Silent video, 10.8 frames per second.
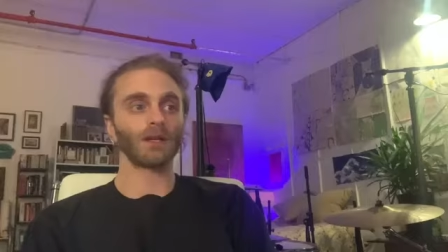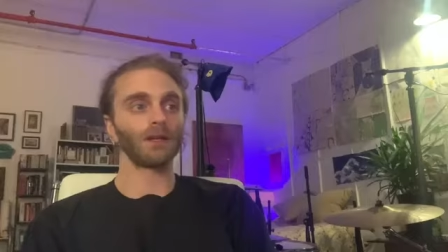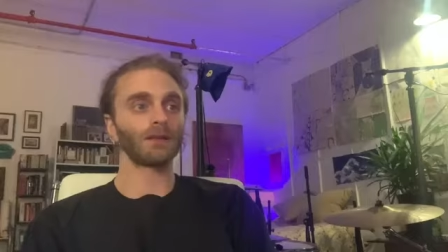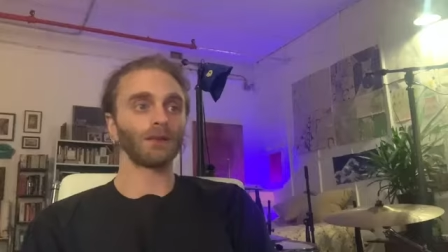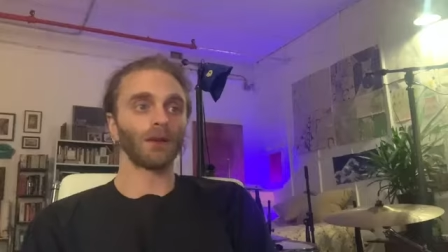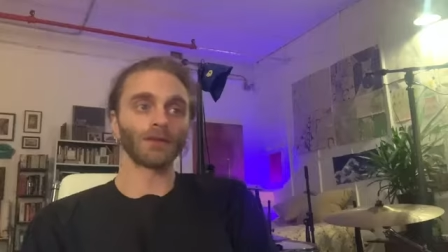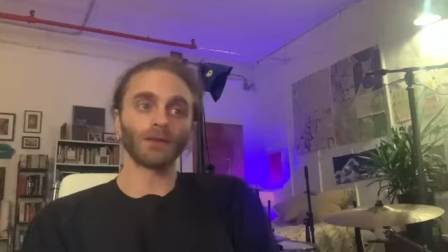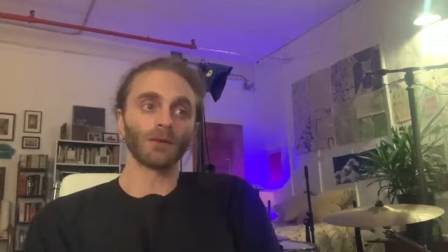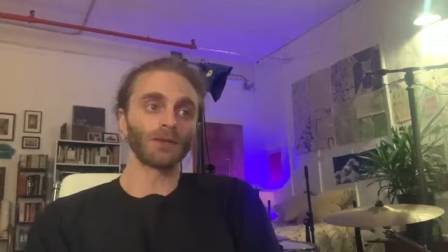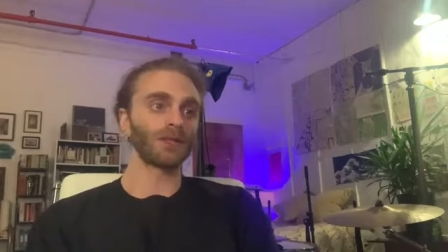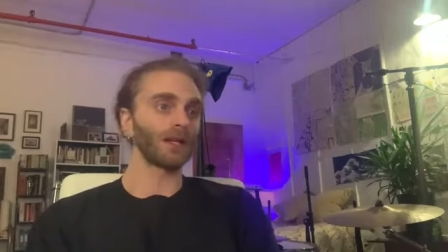It's
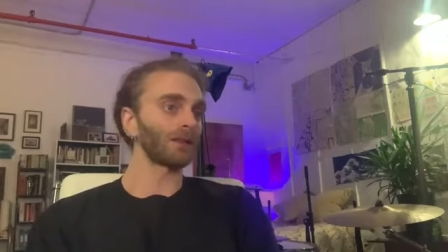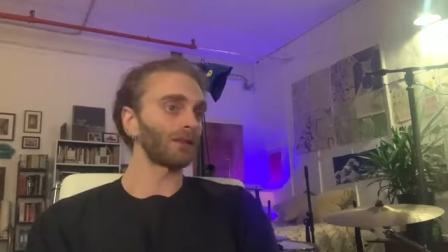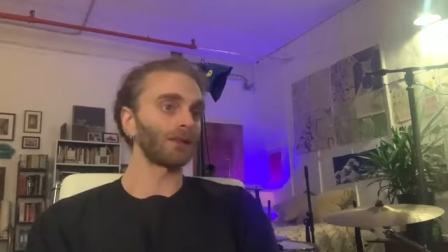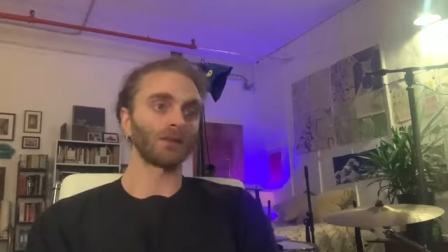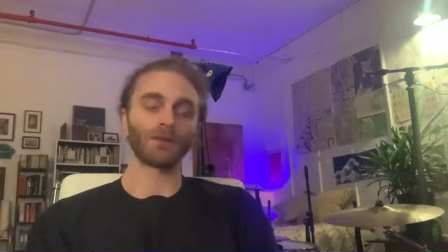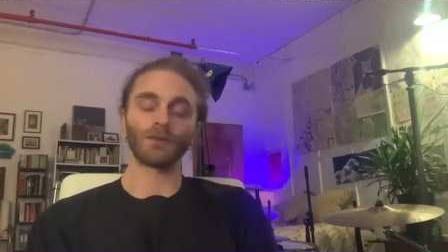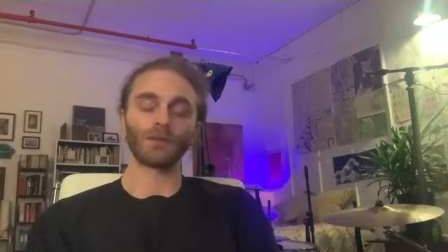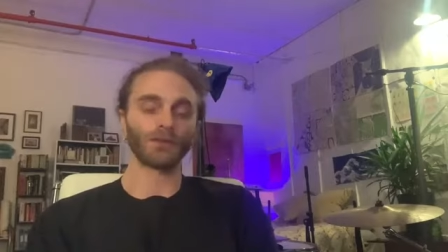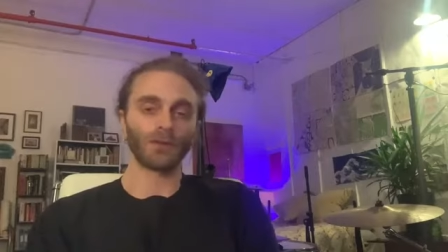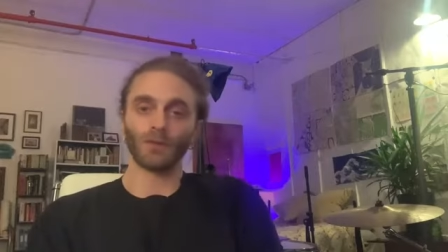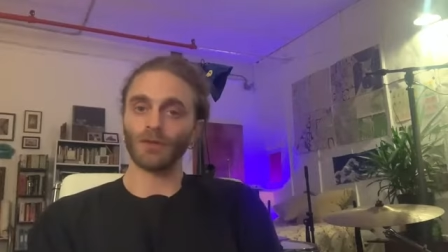also a chance to
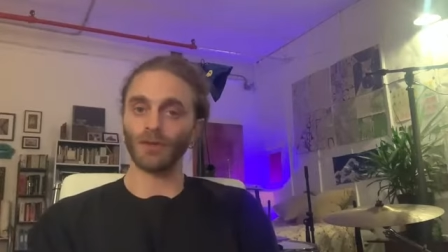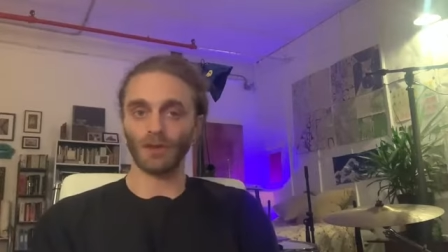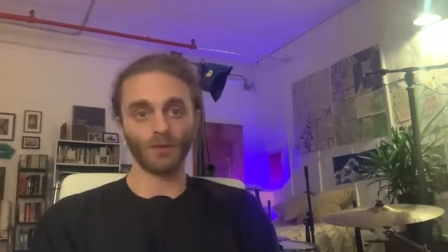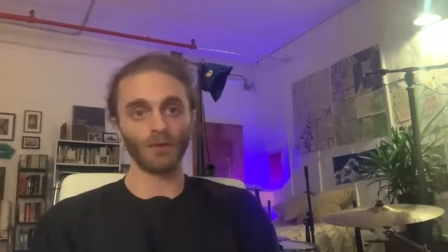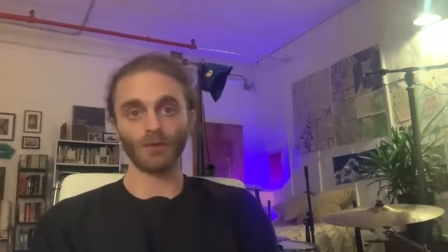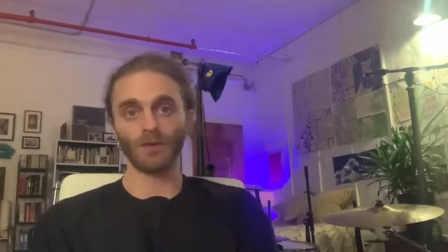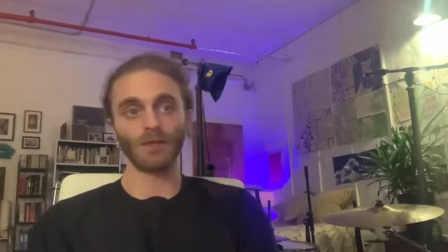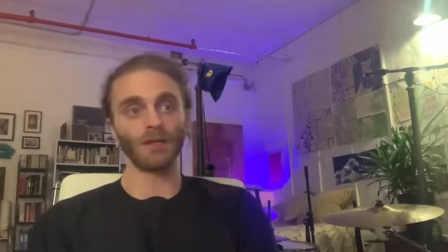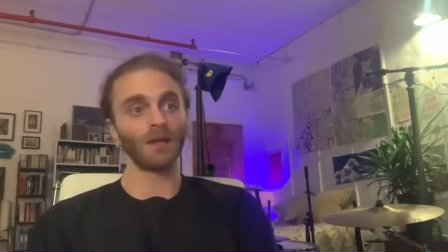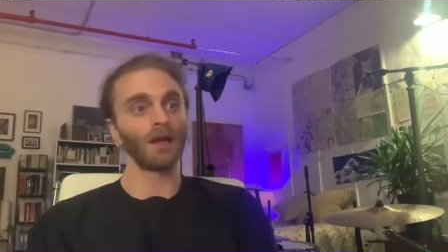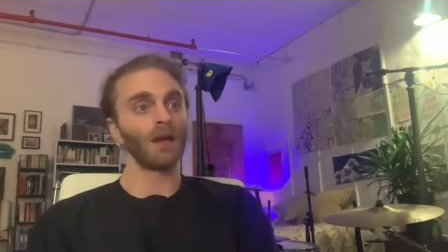contribute to the
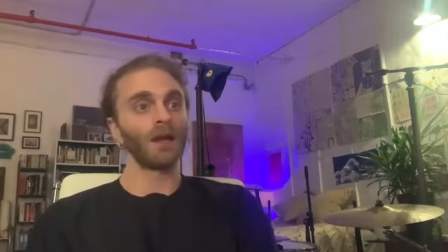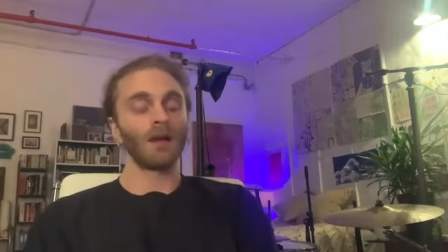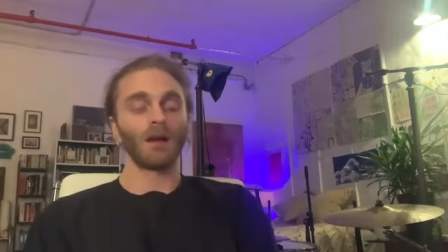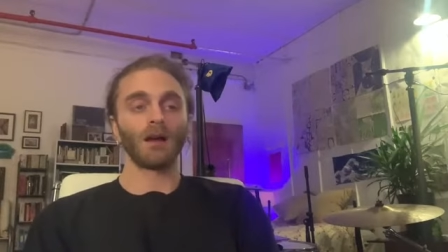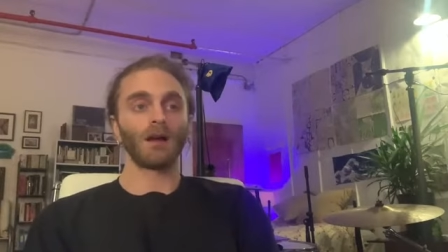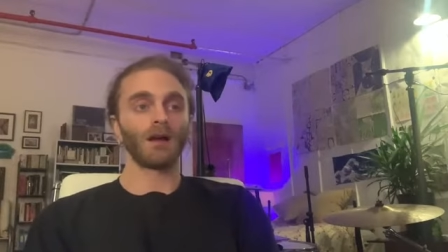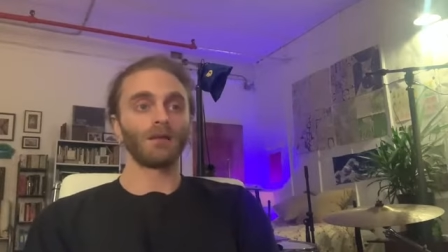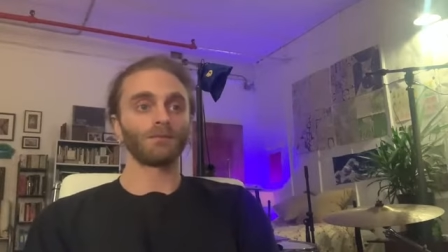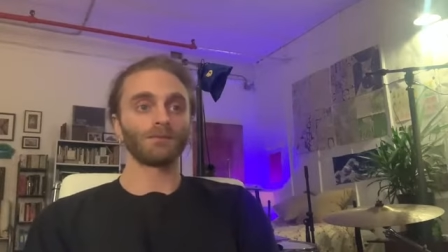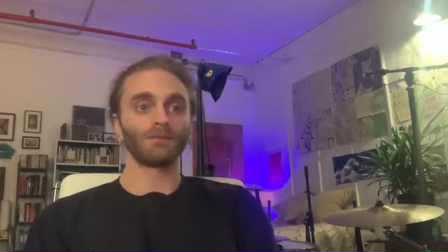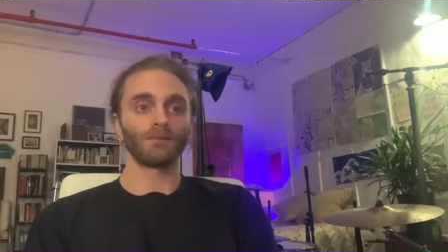community,
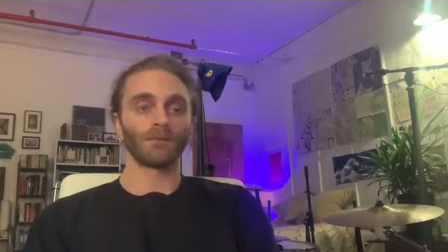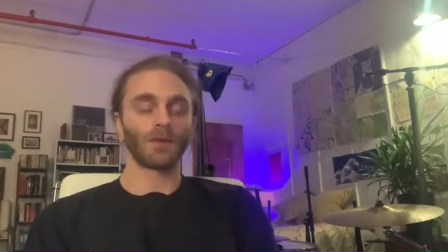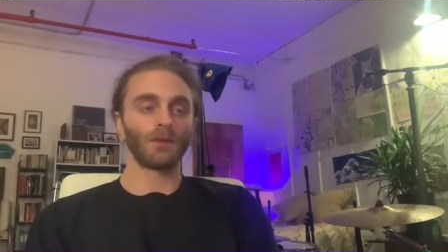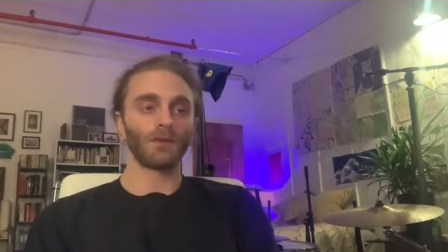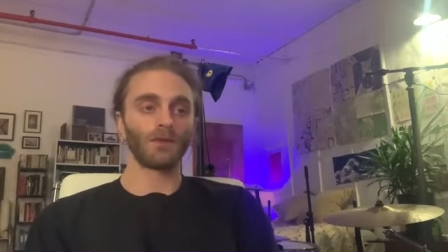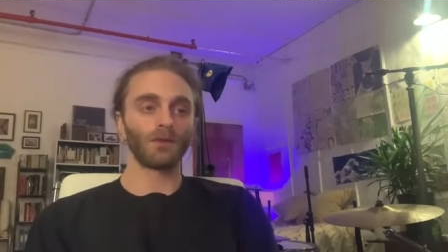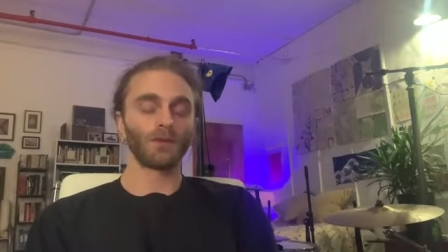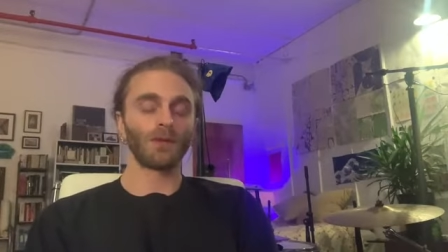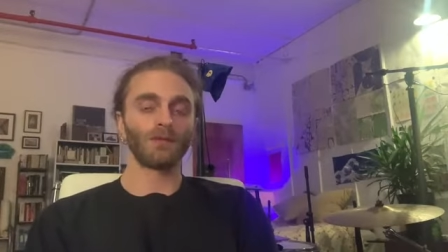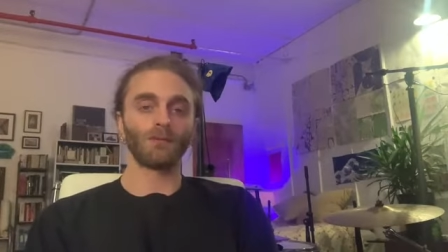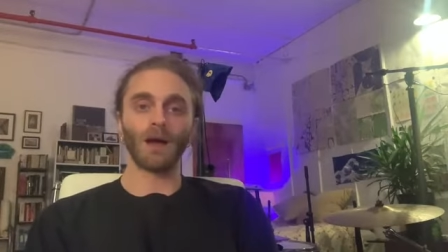um, to
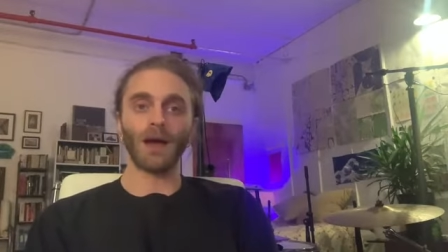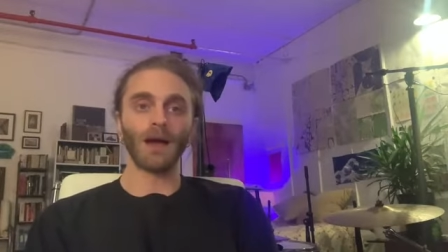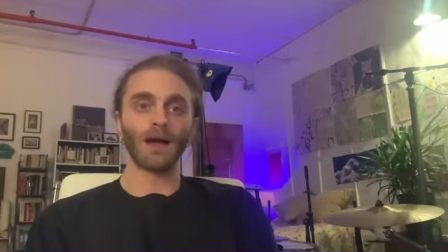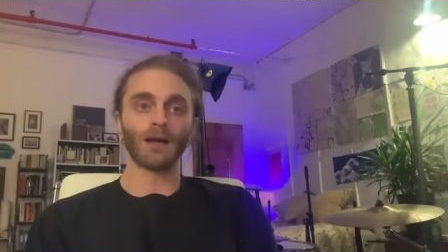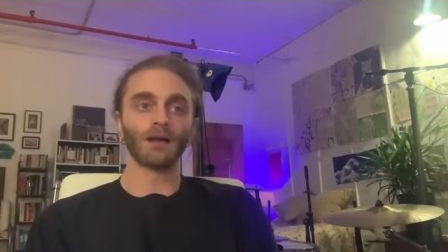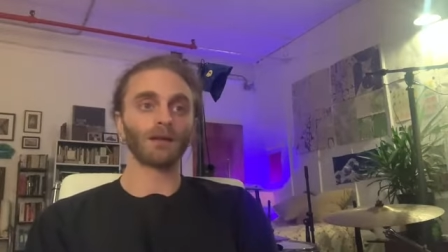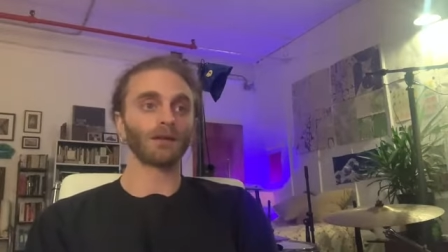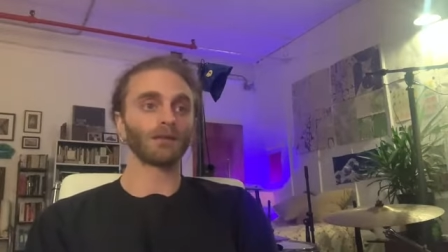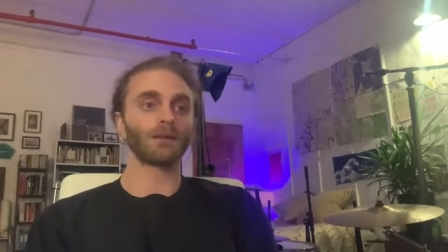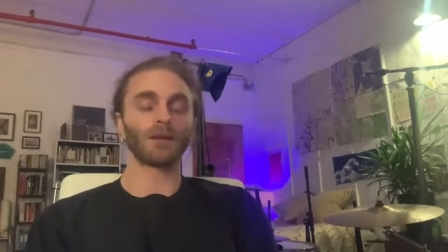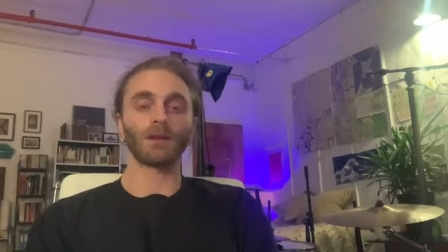give back,
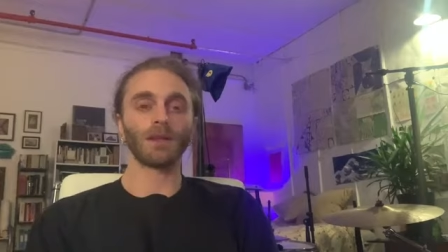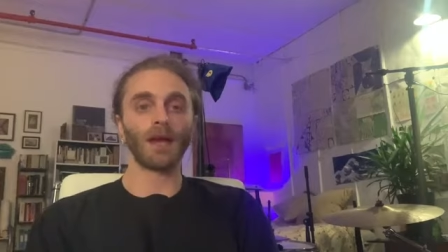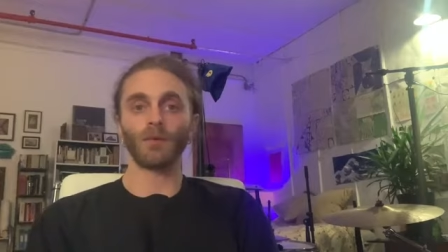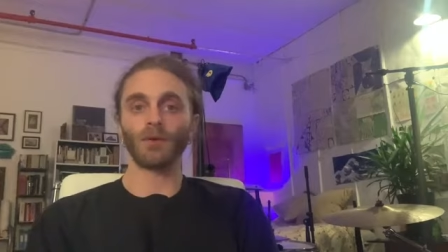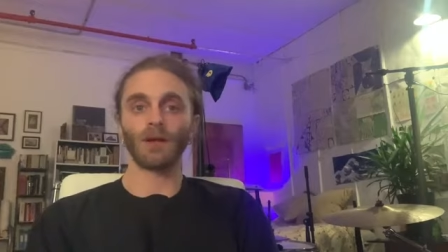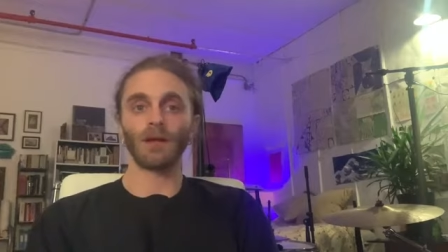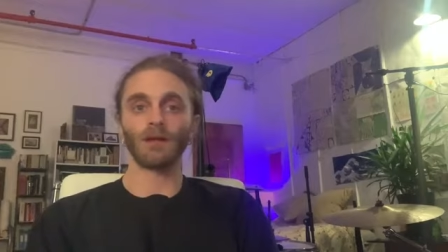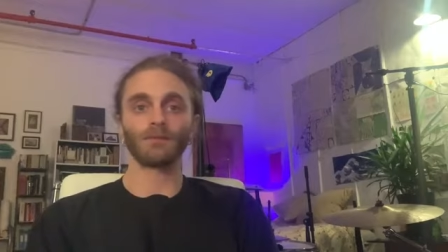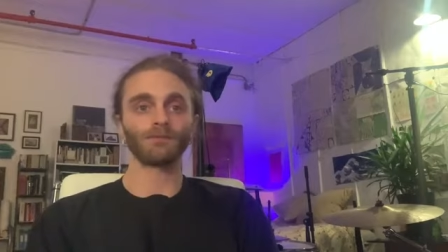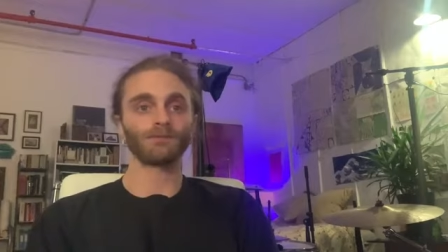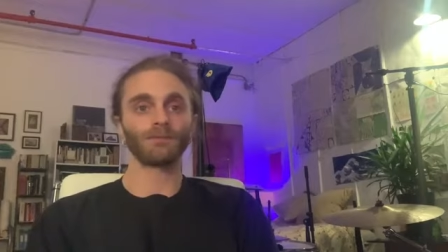to
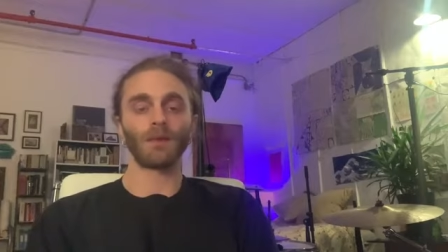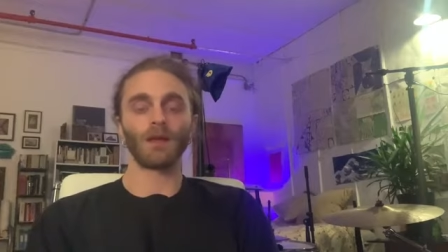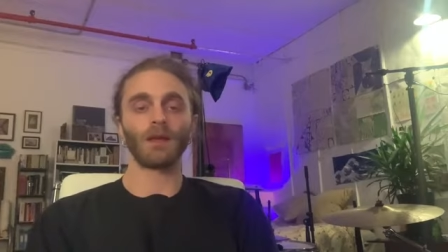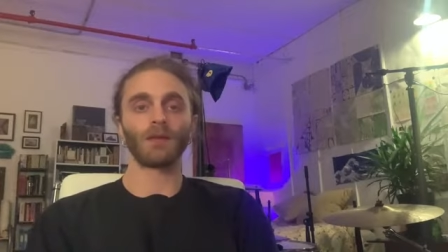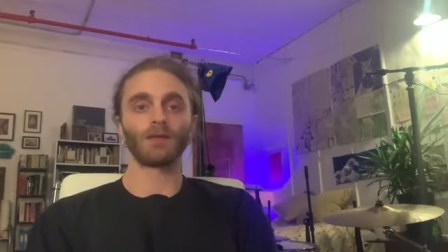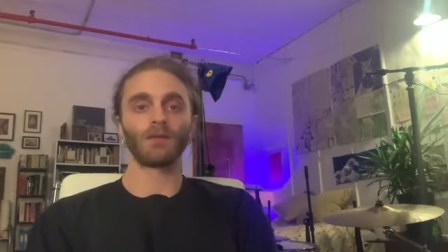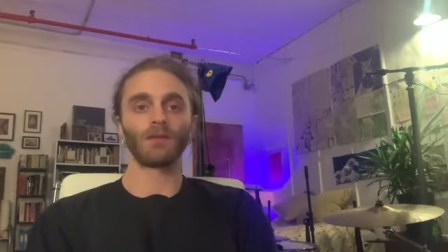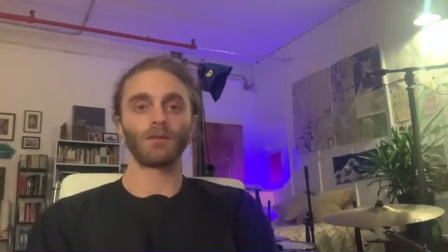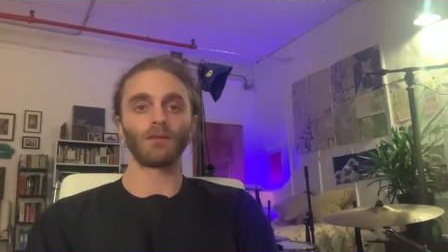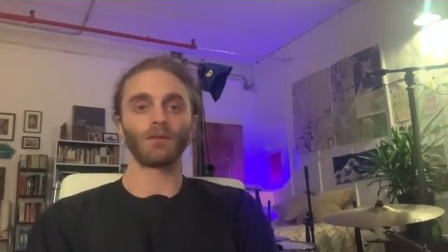collaborate, and to,